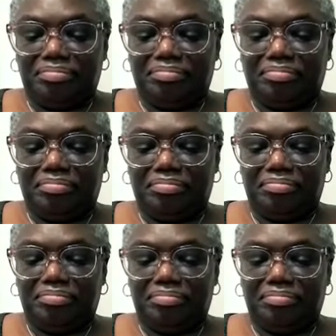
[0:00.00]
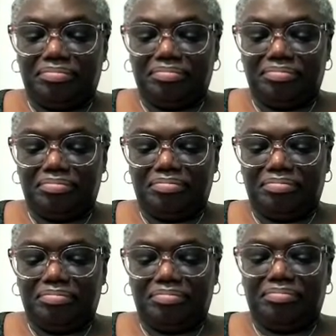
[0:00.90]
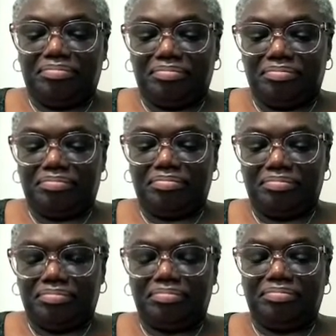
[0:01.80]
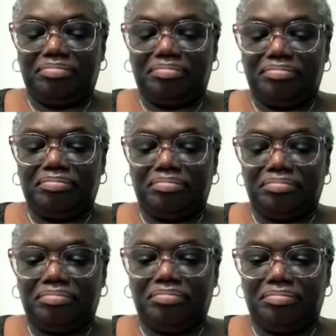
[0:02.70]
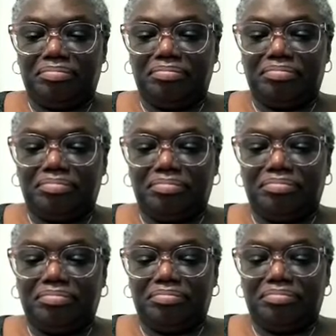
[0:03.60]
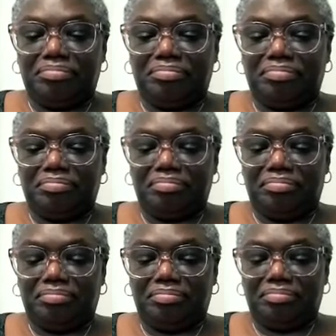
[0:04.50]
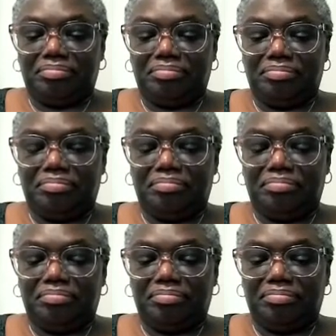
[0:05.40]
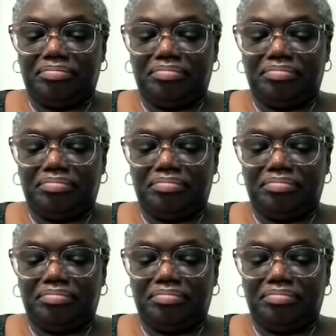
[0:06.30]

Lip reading: [no speech]